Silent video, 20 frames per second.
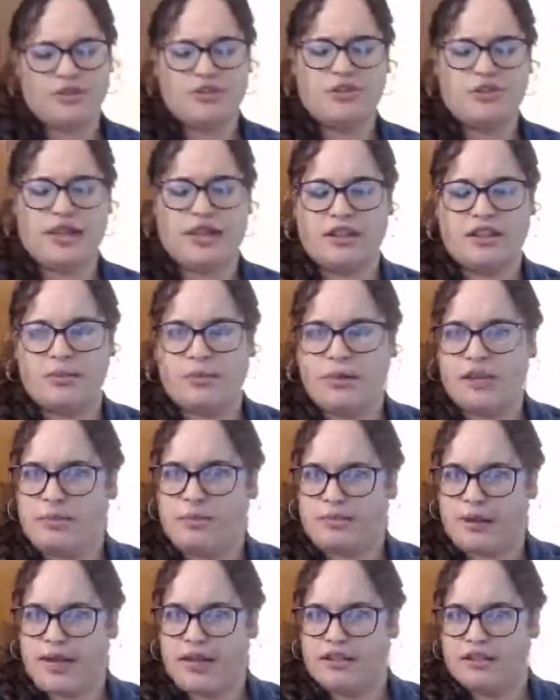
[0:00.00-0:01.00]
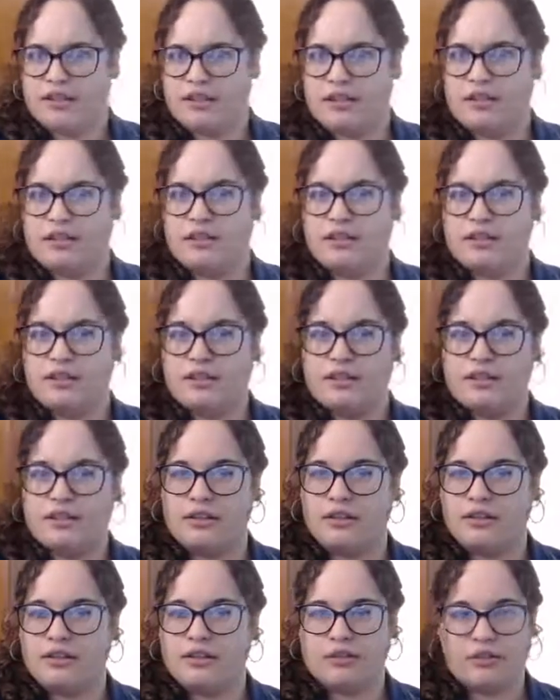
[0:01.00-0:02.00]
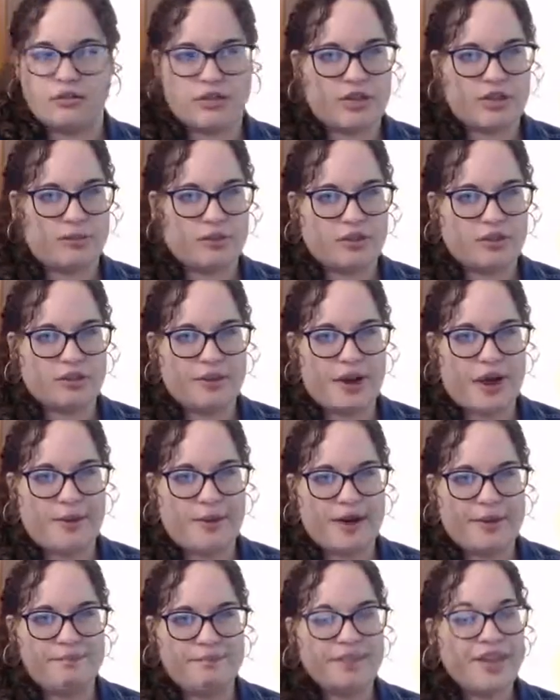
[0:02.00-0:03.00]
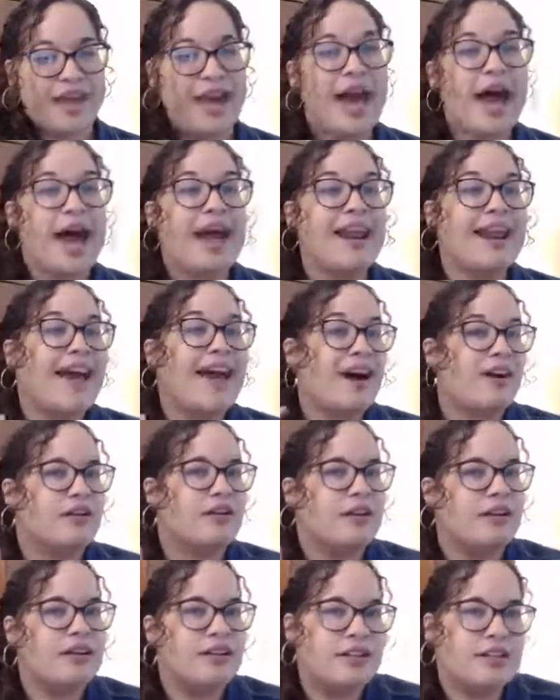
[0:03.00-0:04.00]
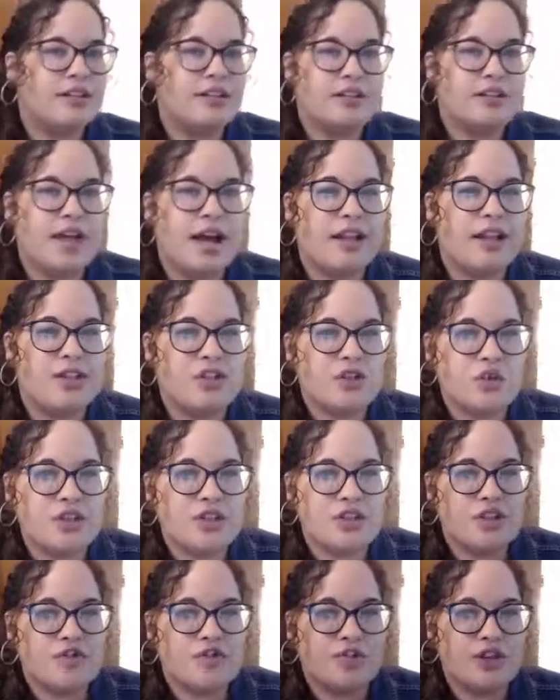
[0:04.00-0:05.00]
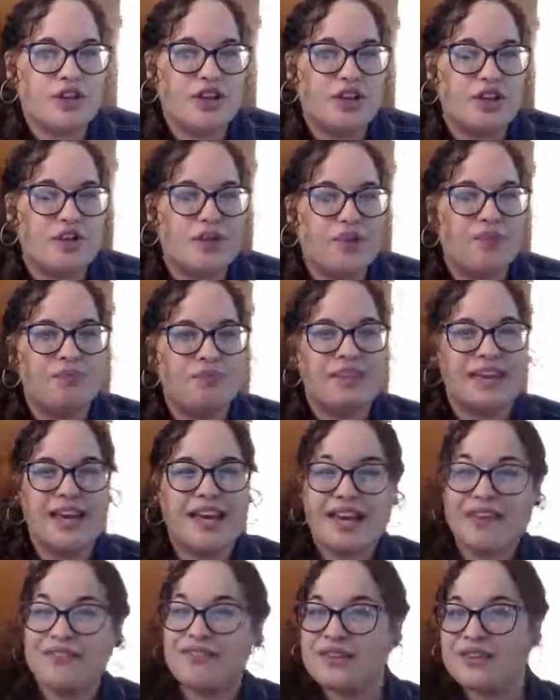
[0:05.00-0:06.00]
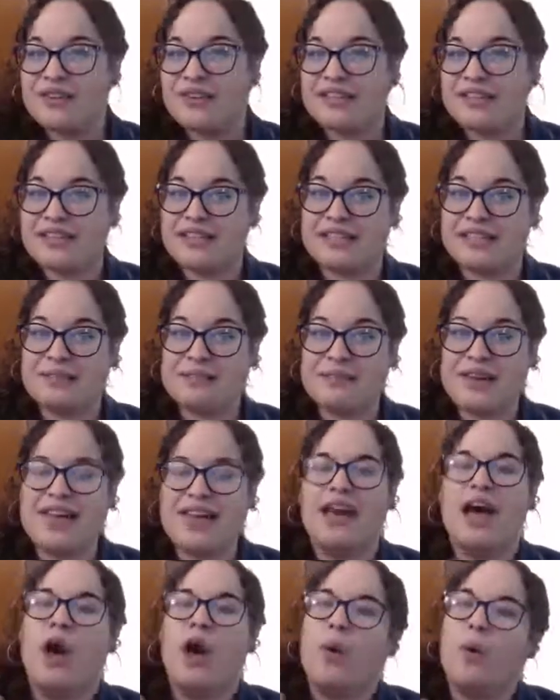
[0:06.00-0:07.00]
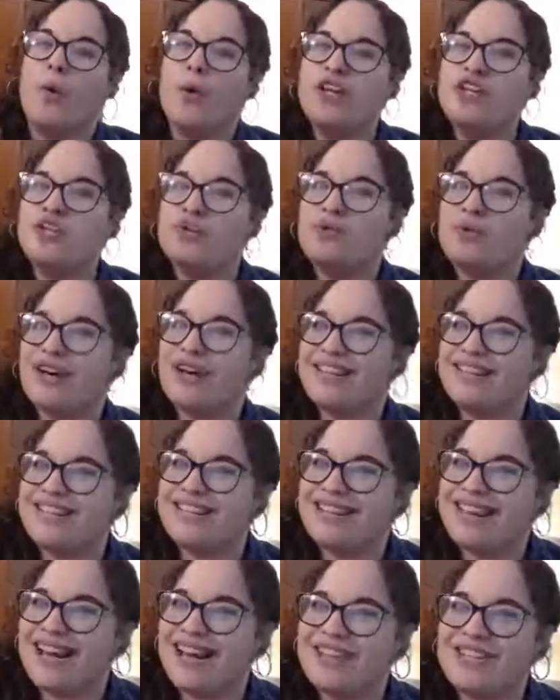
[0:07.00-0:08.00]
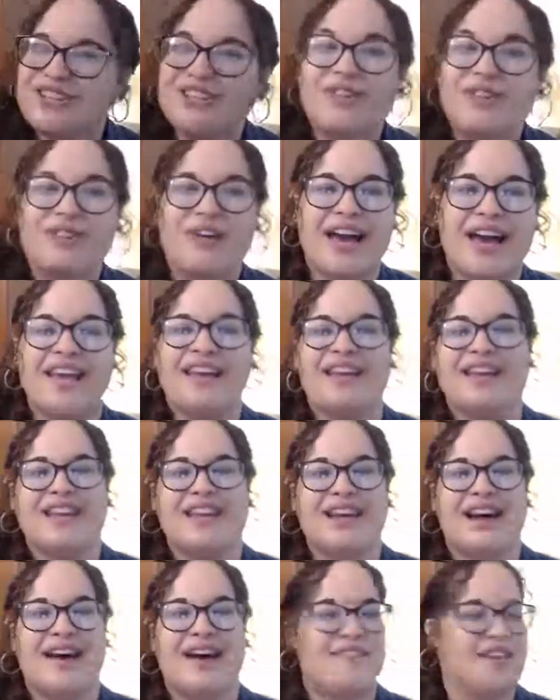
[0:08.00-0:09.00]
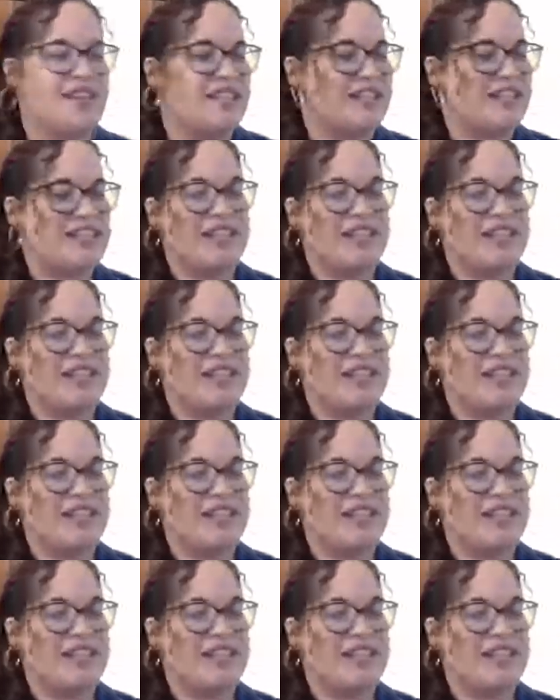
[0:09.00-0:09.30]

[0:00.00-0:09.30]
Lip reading: Did you like the one you picked? Do you think you picked the right one? Now, challenge question for you. If you were listening to me, which one did I do? Write in the comments.